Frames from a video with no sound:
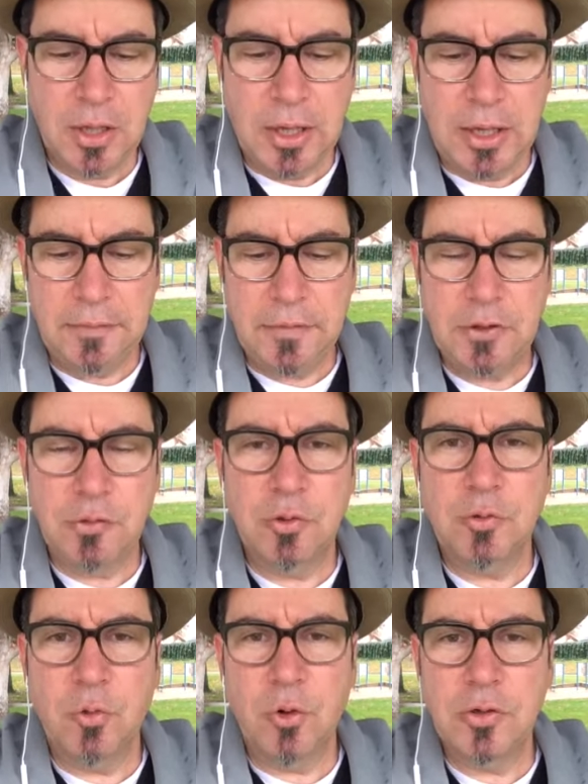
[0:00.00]
And then the
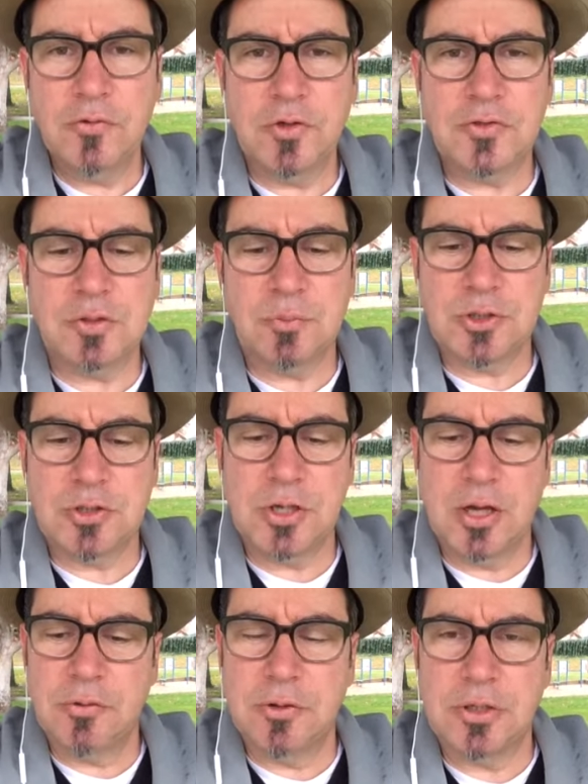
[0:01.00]
reward system is
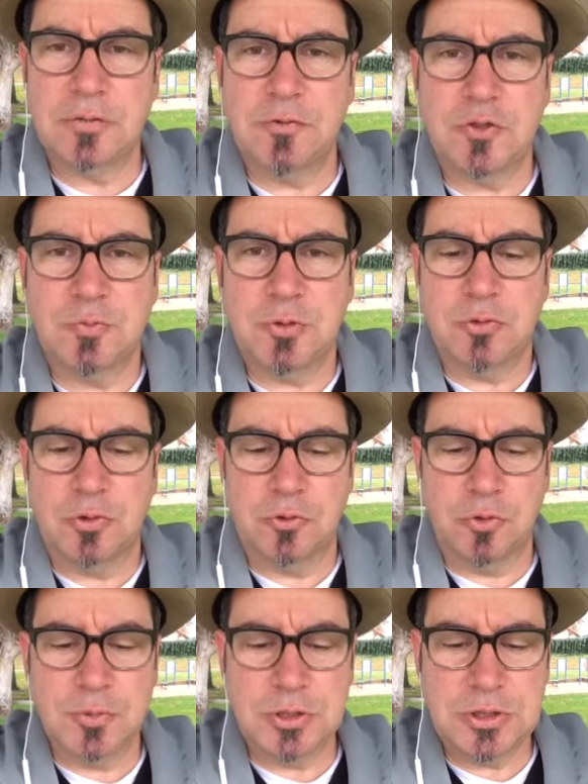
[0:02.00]
another difference between
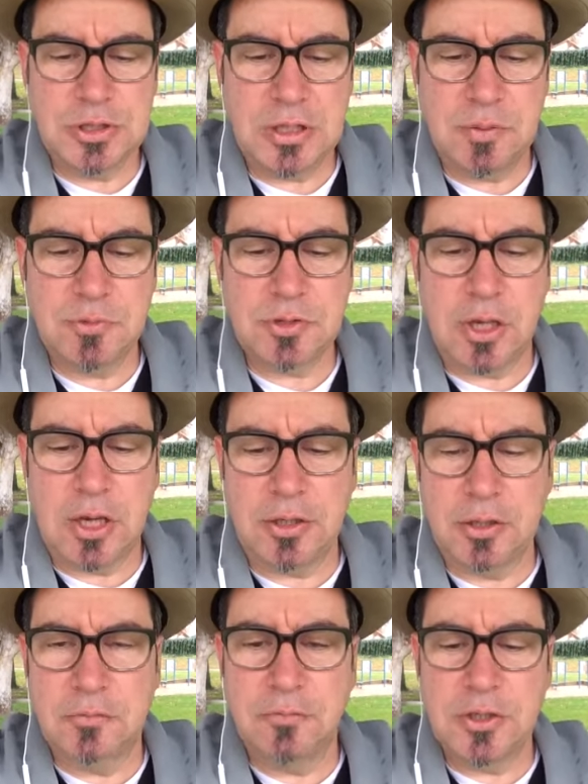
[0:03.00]
groups and teams. In a
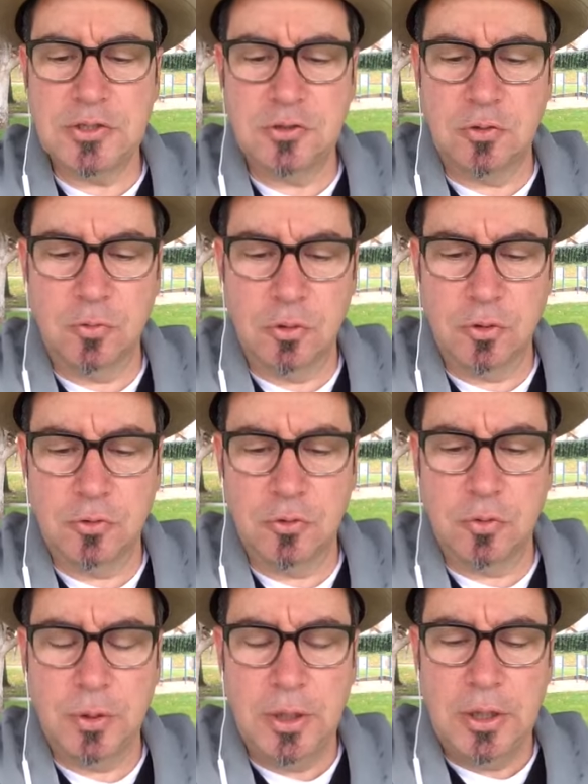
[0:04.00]
conventional work
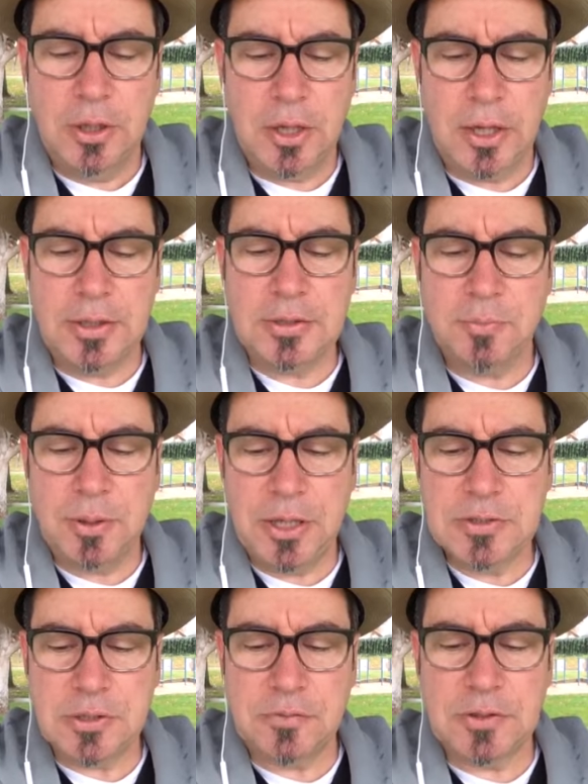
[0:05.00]
group, it
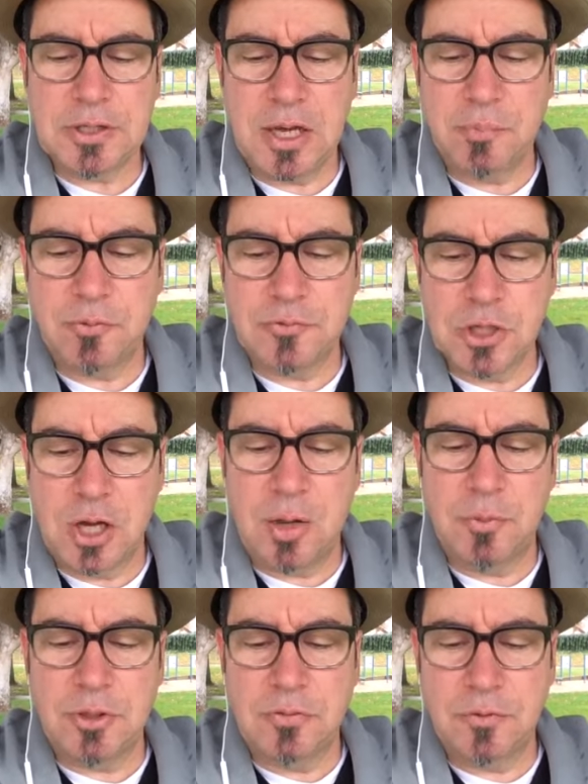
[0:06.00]
depends on the type of job,
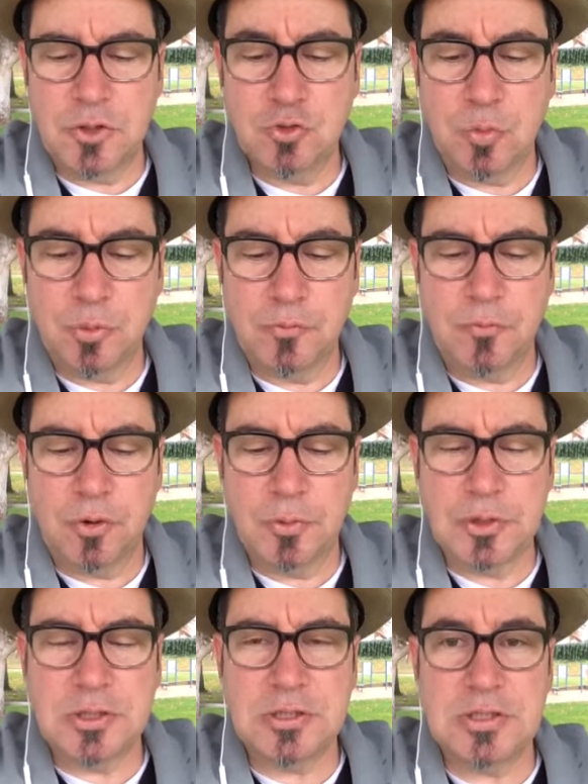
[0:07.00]
individual
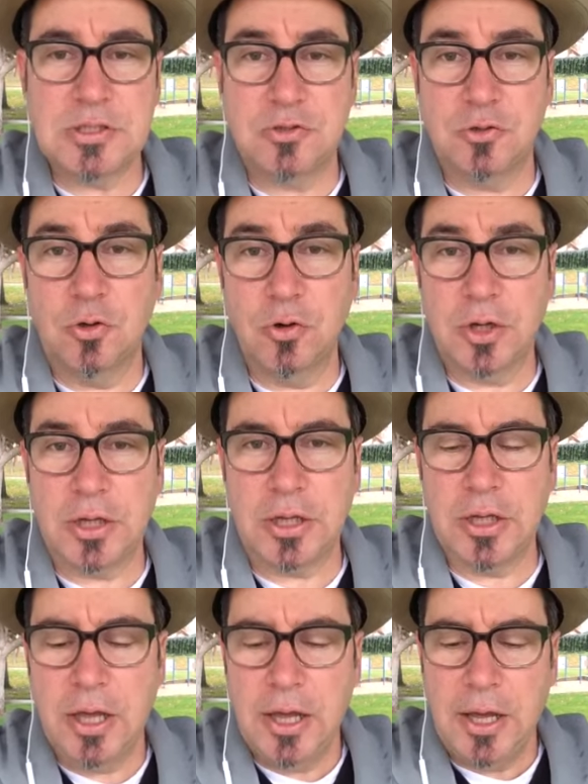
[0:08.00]
performance, and
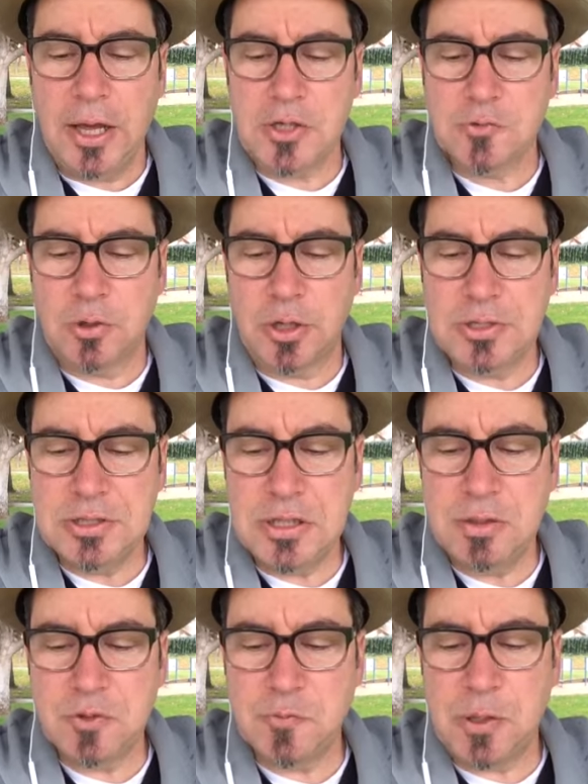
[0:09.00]
seniority. As we're on a
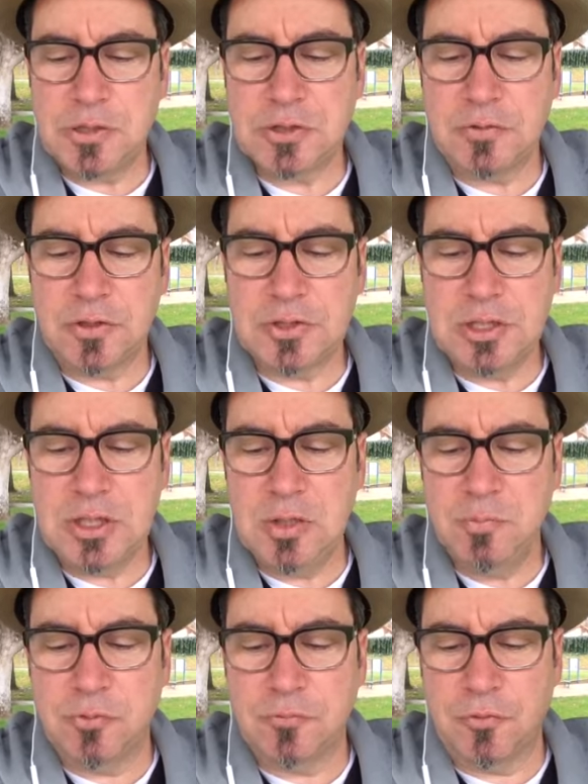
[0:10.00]
team, it's based on the team
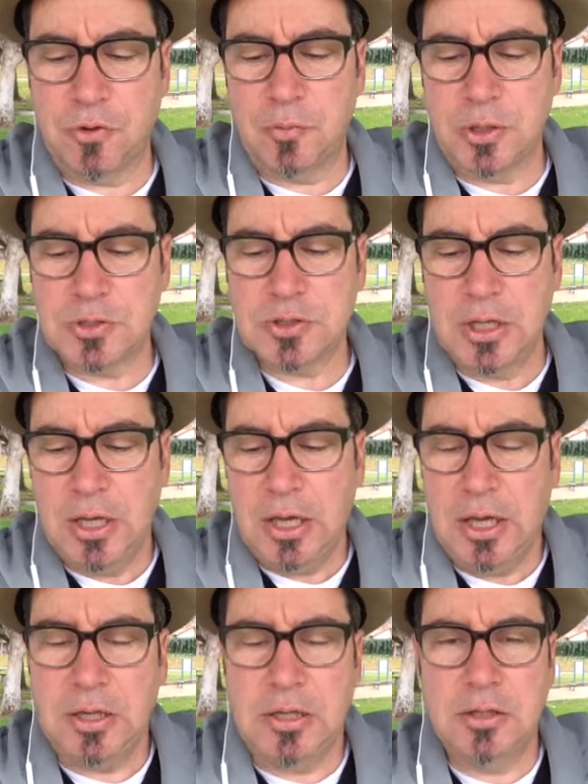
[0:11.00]
performance
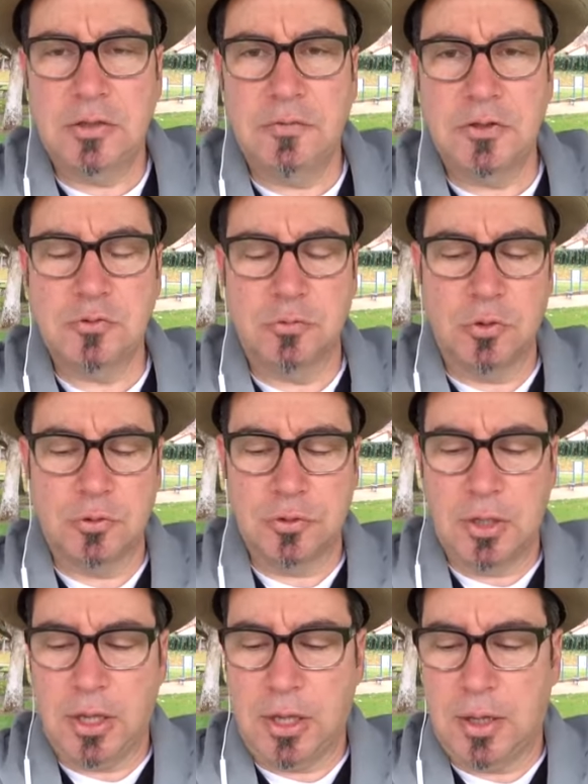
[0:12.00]
and individual
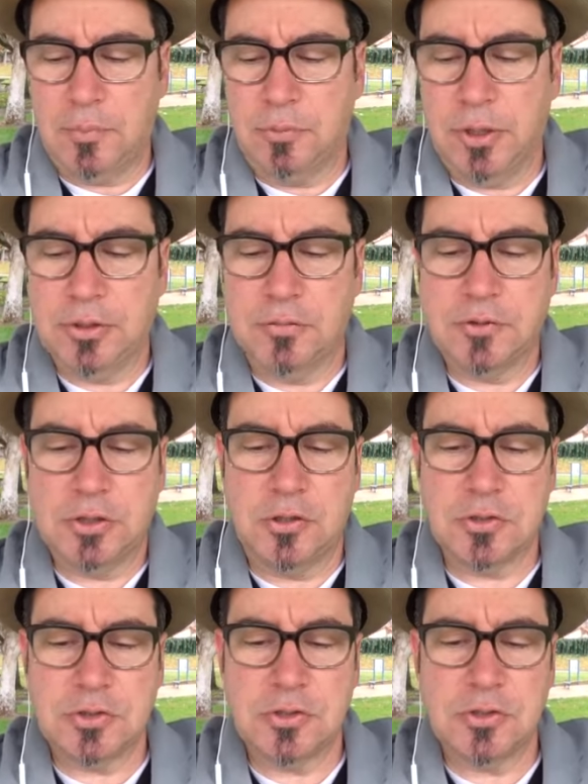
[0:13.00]
breadth of
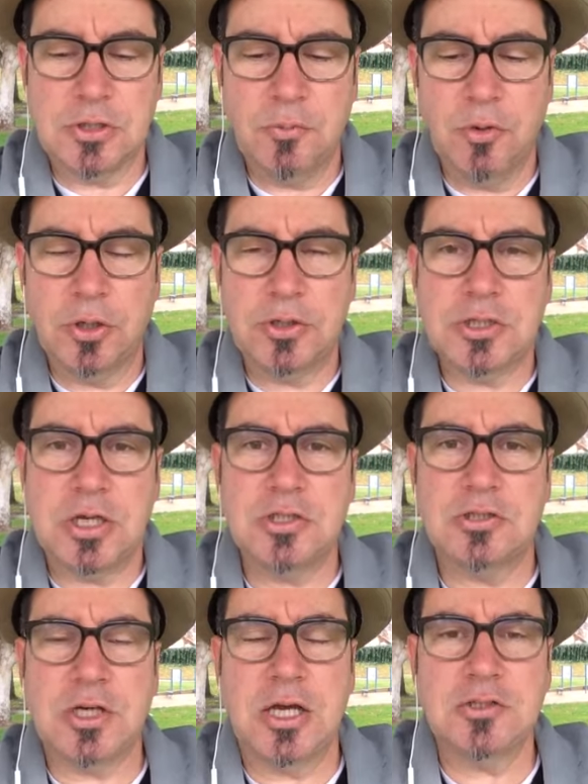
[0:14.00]
skills. And so some
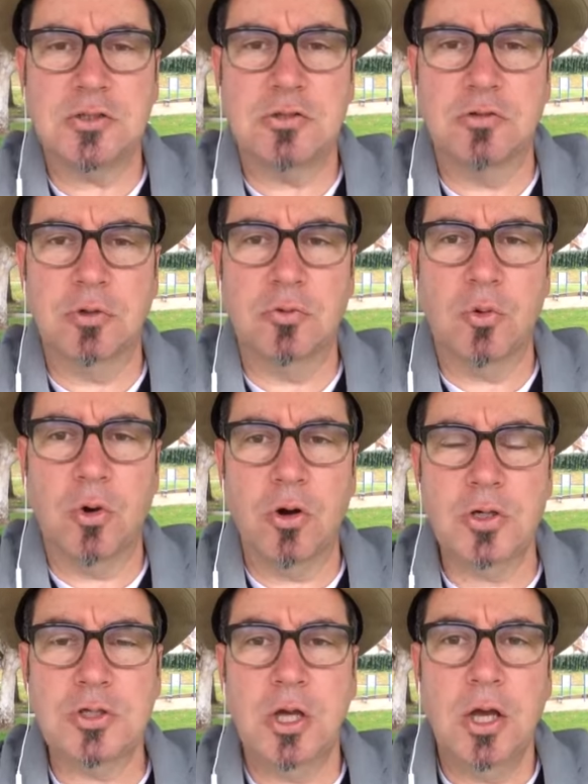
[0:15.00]
organizations actually do
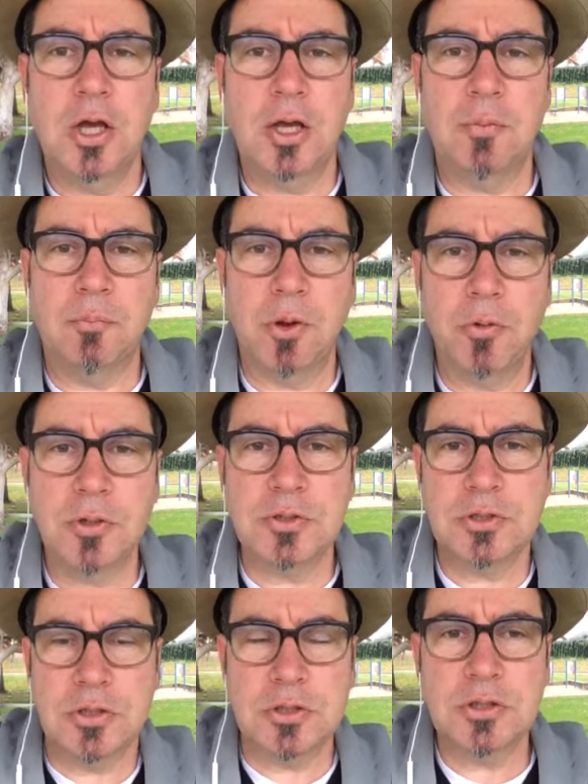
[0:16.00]
rewards and
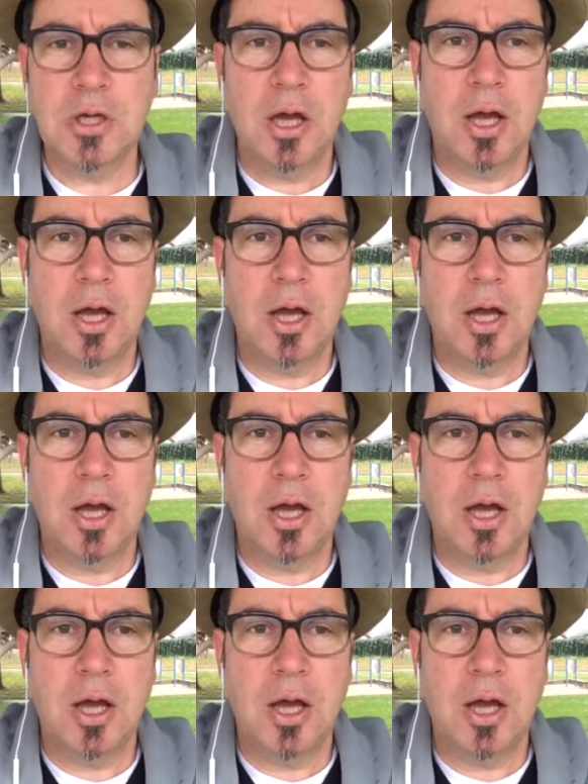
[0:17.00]
bonuses